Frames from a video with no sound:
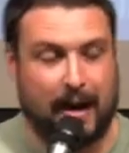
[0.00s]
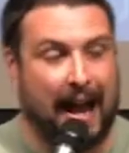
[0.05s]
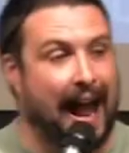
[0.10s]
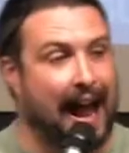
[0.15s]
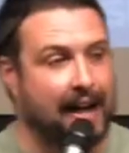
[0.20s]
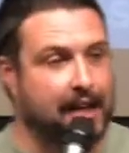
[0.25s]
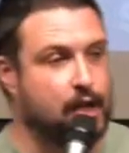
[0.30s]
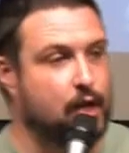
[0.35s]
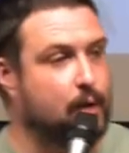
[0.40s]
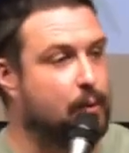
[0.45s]

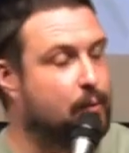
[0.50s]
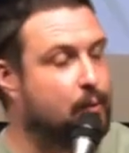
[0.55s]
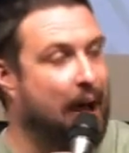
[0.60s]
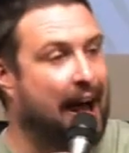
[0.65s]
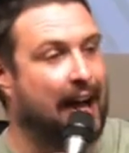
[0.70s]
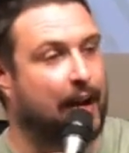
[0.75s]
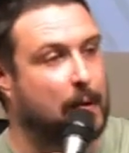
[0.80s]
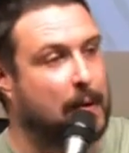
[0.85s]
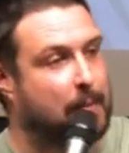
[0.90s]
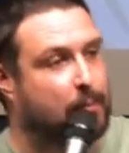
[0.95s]
But how
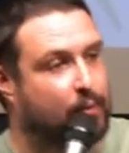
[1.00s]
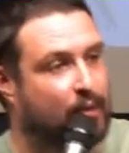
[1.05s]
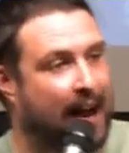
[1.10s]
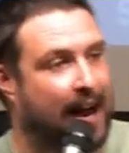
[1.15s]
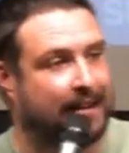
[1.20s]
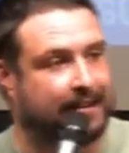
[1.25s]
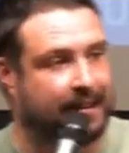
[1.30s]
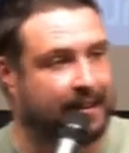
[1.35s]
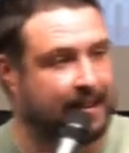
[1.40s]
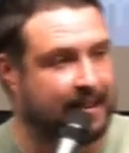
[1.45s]
do we
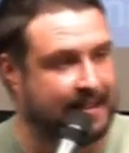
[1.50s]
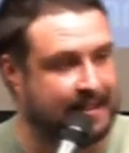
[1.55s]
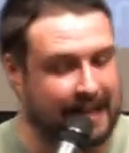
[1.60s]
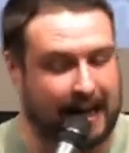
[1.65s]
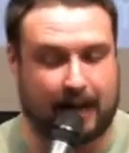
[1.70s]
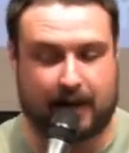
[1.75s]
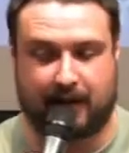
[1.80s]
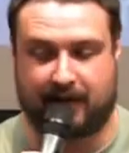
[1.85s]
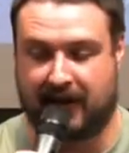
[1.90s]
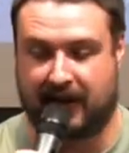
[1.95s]
practically
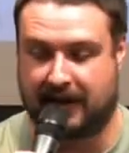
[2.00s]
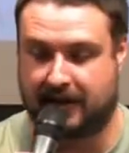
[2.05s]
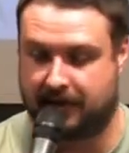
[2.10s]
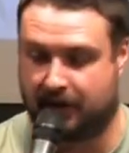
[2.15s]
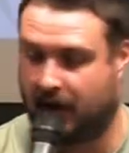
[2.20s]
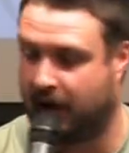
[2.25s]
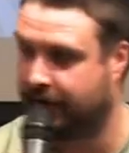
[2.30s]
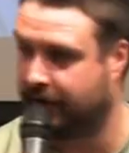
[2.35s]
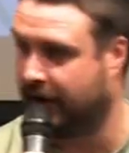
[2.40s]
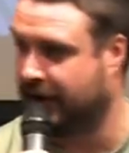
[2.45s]

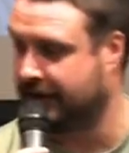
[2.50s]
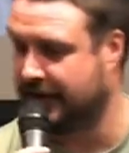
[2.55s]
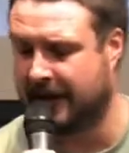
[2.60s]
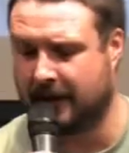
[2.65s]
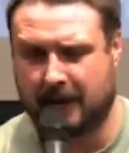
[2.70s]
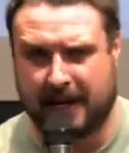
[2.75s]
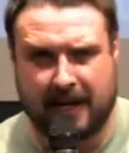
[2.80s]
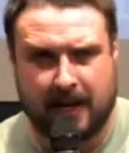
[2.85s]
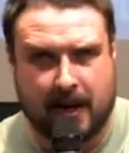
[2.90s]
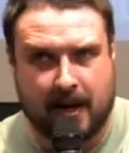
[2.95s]
sacrifice for our friends?
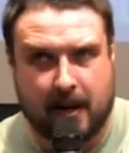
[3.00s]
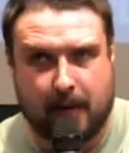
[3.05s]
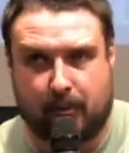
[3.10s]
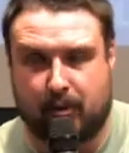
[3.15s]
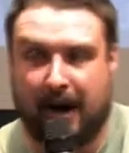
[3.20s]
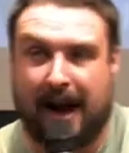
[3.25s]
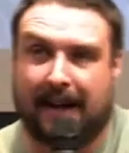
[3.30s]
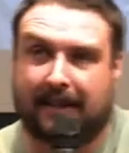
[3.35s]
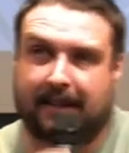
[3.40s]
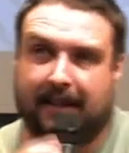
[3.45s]
How do we
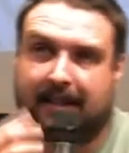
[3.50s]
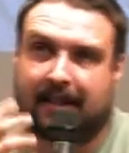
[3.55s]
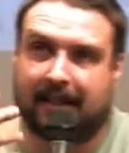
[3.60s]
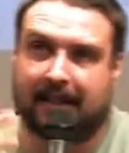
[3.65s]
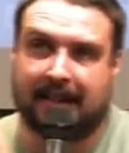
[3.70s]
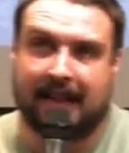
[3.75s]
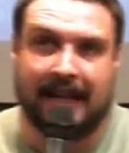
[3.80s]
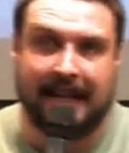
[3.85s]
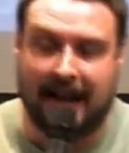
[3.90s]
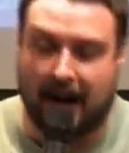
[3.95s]

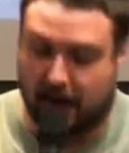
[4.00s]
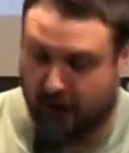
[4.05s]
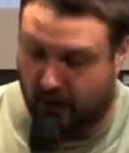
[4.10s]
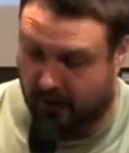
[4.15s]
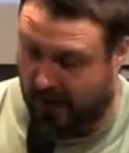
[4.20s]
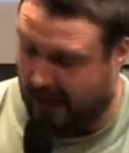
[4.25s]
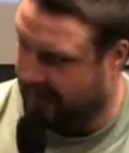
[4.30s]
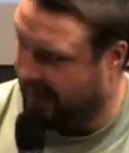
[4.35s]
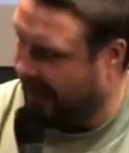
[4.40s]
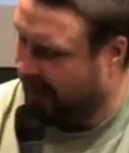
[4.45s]
practically lay down
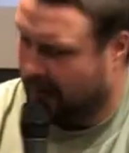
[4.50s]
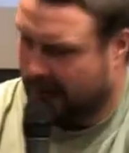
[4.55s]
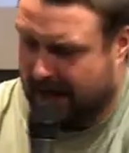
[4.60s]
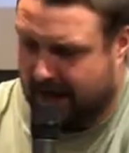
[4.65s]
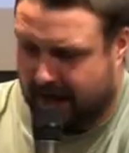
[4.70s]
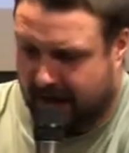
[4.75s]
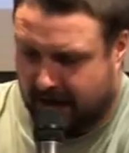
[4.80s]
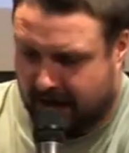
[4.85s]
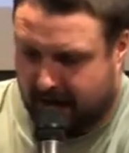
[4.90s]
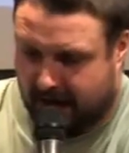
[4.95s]
our life? How do
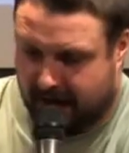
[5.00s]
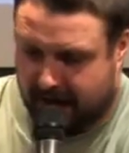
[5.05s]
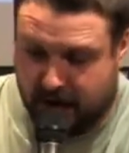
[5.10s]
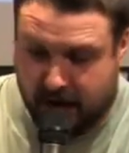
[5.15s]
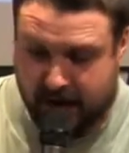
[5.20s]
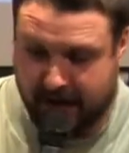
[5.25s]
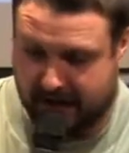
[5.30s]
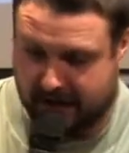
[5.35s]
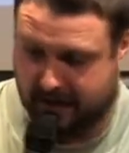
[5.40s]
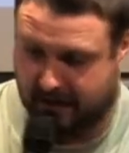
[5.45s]
we
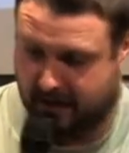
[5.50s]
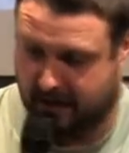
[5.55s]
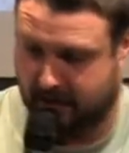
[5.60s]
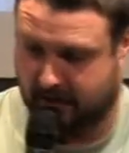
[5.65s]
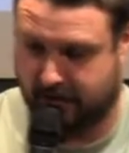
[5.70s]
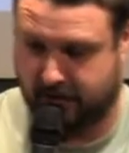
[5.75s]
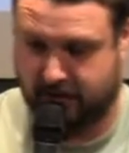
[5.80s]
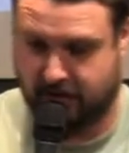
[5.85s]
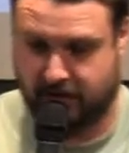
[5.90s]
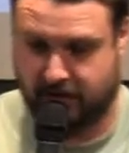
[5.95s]
do this?